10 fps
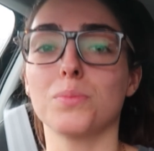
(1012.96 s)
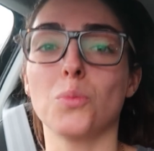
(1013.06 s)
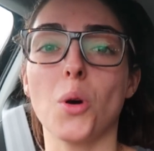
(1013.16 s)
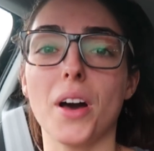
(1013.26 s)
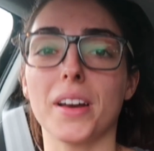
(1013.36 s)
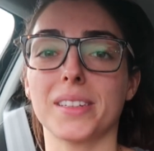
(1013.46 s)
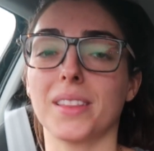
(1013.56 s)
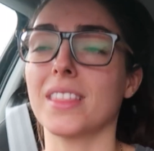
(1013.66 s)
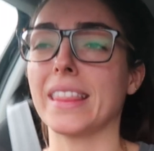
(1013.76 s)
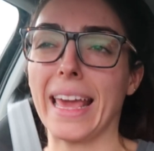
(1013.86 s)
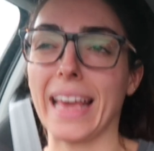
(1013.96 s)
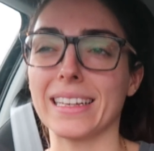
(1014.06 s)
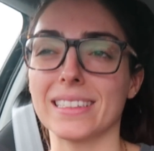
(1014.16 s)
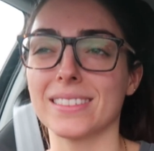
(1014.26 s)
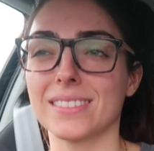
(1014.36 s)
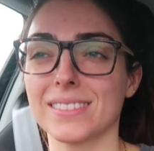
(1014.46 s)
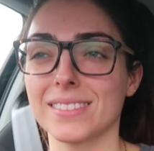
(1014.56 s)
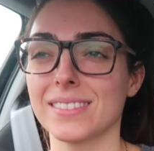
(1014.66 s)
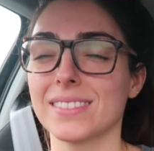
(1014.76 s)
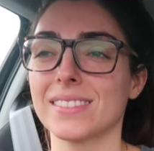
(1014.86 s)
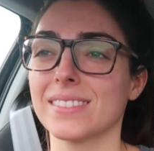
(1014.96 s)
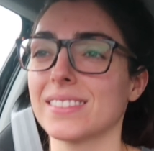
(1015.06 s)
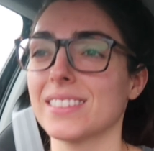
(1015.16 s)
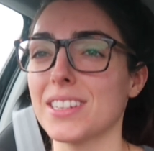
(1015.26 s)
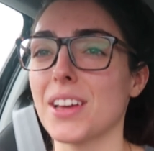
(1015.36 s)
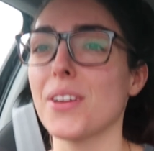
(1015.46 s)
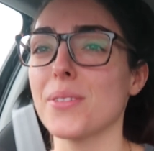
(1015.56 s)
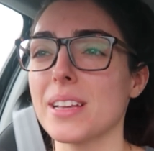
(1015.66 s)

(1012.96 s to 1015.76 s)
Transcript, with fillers: work thing know?